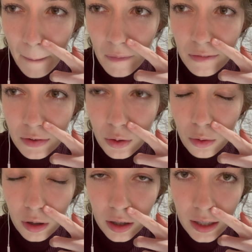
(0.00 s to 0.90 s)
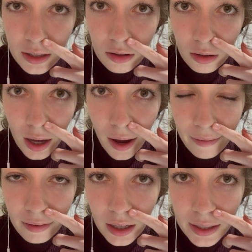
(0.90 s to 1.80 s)
of your nasal
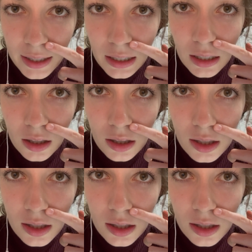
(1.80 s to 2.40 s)
cavities?